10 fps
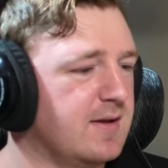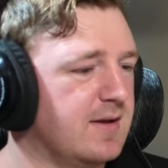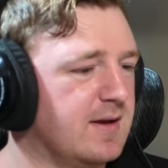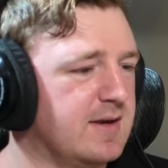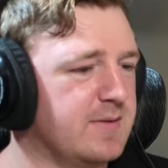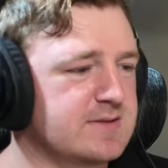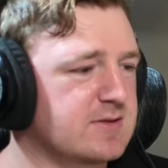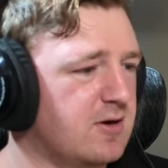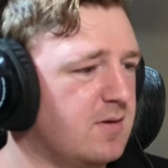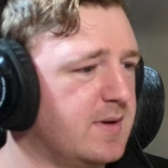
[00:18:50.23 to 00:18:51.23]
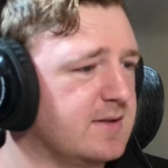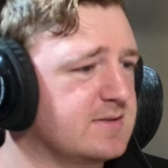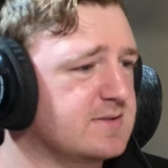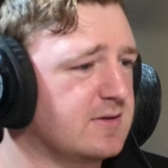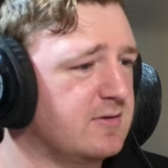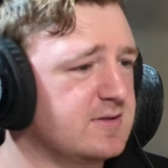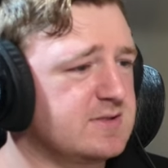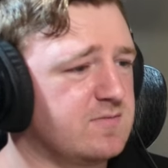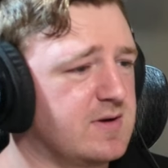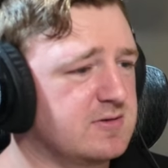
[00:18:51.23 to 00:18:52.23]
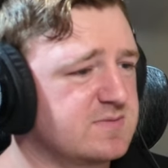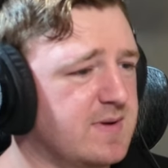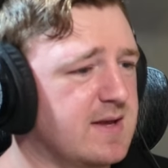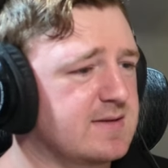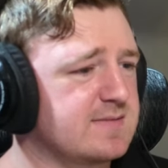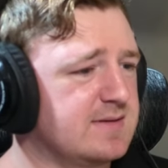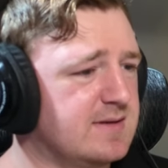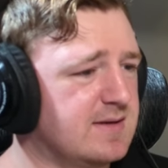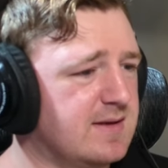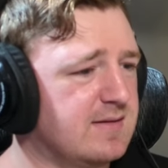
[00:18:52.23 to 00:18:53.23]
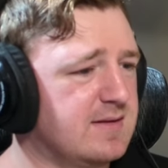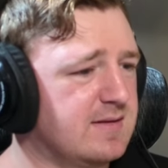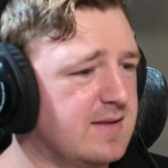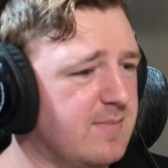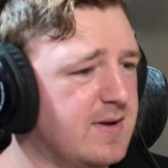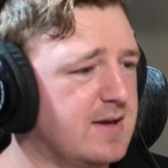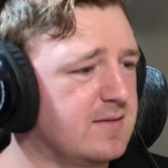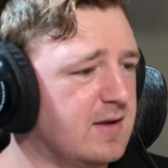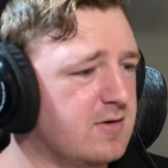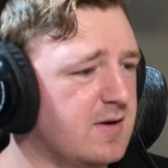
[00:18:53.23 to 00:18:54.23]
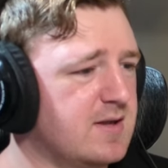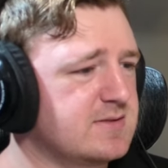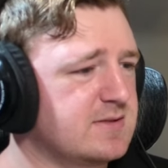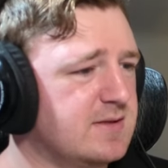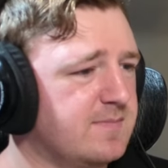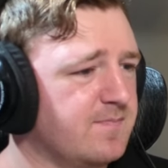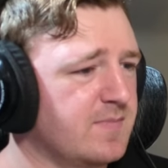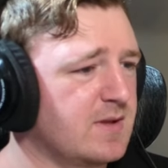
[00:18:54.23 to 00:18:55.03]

Uh, anyways, comments. Good to see Reynolds back. They needed needed that man like crazy.